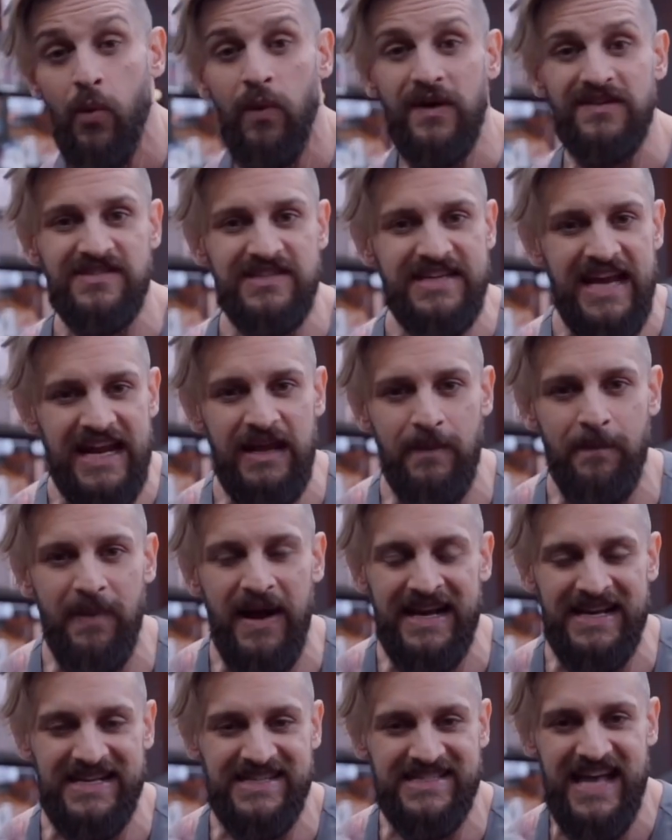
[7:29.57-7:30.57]
whilst getting
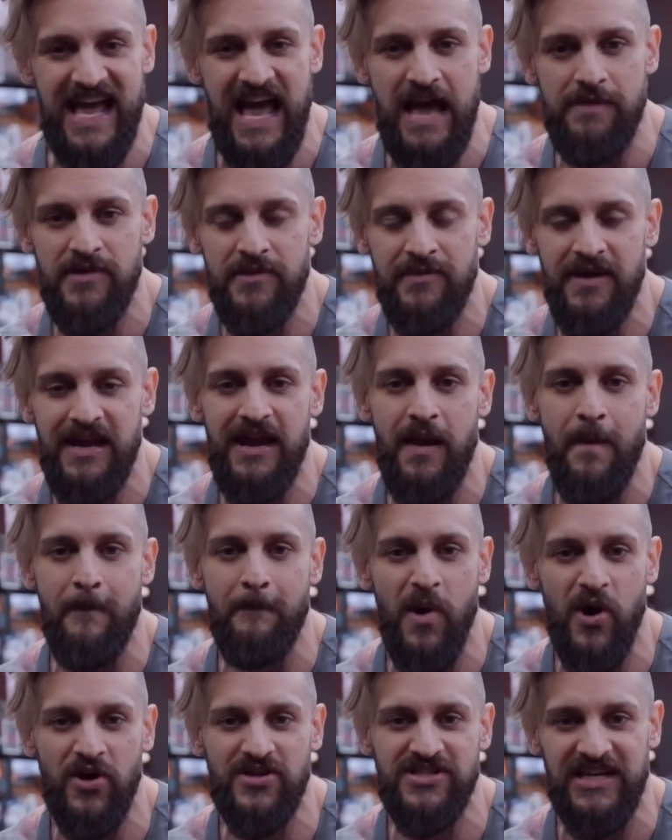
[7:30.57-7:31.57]
back into that MMA
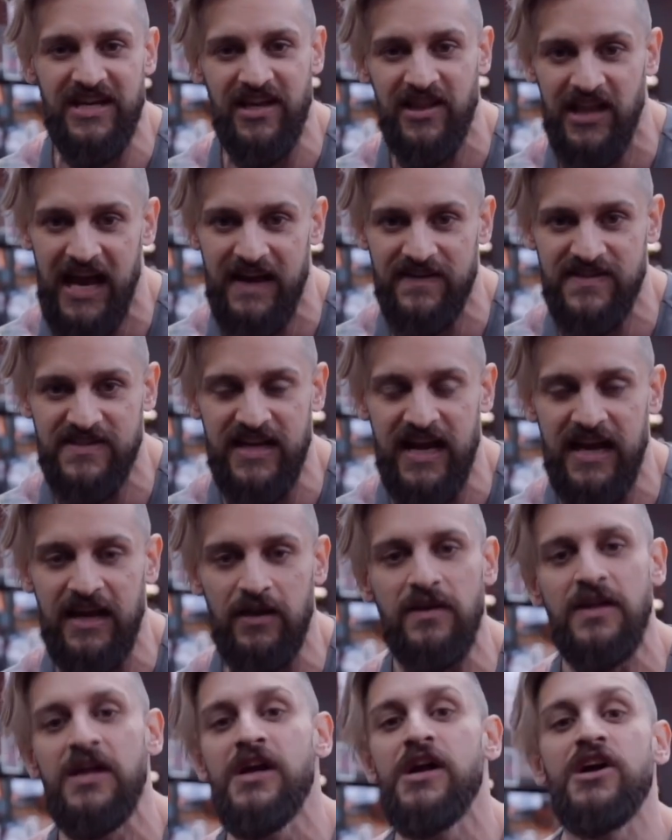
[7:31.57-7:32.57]
and boxing lifestyle.